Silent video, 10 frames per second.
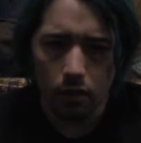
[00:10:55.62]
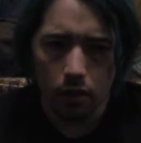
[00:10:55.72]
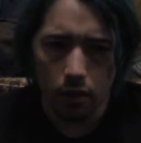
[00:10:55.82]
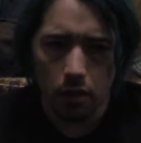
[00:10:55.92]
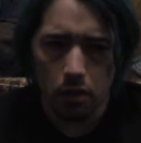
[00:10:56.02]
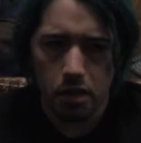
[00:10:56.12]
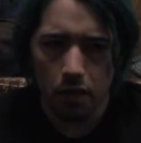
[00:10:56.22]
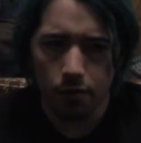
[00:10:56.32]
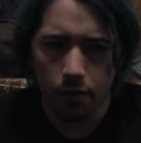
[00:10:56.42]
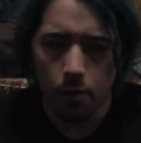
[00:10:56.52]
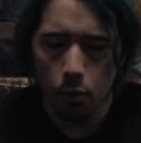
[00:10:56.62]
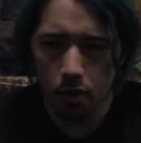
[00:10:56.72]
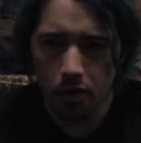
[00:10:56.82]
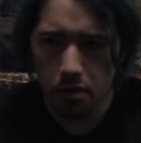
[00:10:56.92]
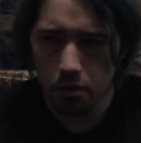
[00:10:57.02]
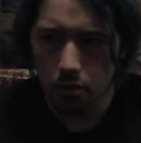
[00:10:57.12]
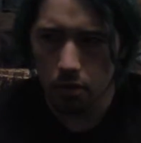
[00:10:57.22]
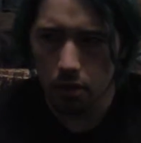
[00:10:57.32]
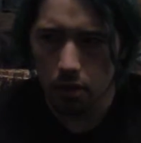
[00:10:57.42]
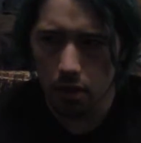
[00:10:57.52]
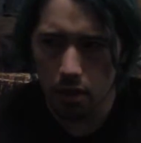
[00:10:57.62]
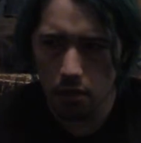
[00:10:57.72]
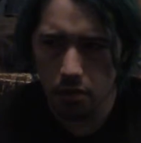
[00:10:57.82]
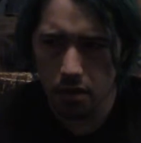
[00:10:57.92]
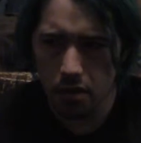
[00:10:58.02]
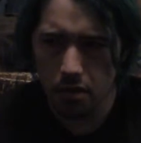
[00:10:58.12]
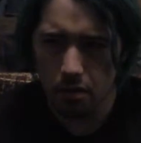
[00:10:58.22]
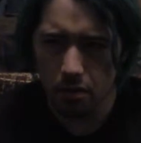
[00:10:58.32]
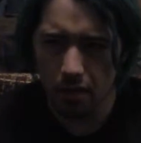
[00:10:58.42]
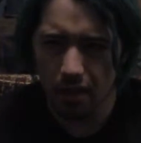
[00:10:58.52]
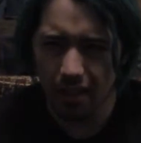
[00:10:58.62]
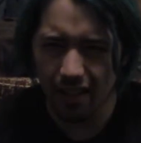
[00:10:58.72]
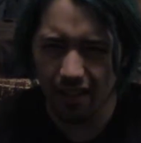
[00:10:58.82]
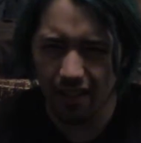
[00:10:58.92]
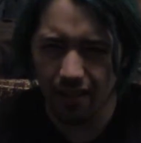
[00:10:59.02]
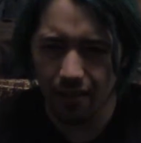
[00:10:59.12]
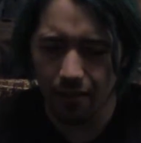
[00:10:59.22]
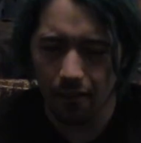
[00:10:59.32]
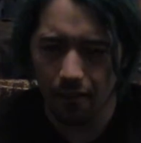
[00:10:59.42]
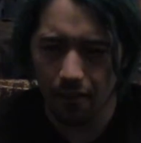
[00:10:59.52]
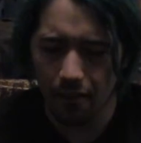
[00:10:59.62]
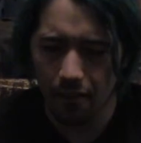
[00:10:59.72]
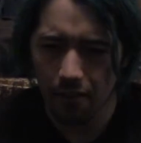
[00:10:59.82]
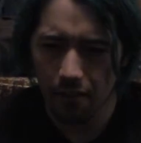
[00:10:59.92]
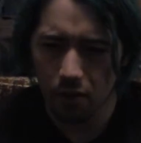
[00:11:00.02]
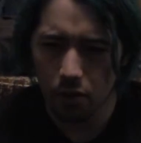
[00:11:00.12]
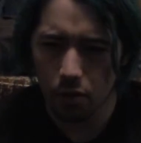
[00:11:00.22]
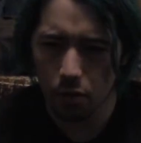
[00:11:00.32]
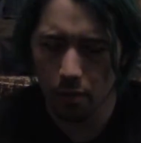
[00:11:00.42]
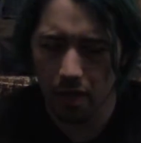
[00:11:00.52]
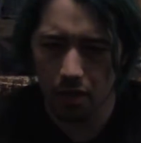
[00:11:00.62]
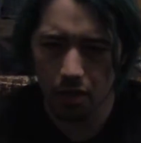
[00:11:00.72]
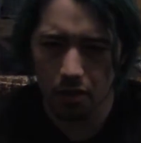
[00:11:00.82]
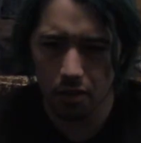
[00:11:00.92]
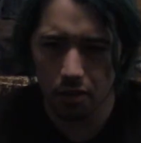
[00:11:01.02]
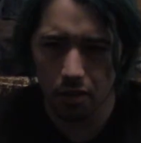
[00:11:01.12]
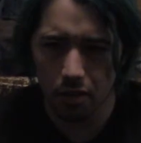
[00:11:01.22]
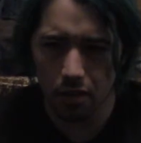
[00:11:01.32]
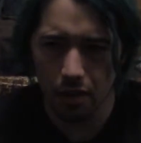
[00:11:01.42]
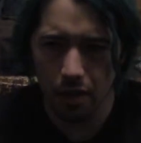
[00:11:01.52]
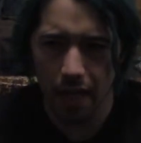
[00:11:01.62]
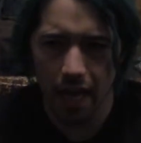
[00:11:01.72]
his second film, The Winter Soldier, it was, like, to my knowledge, they